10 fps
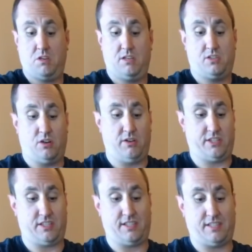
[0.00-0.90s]
So it's
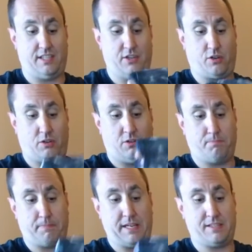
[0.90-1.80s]
just a cylindrical
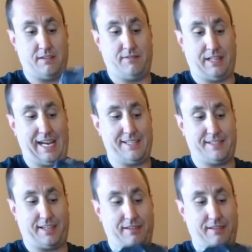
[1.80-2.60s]
piece of elastic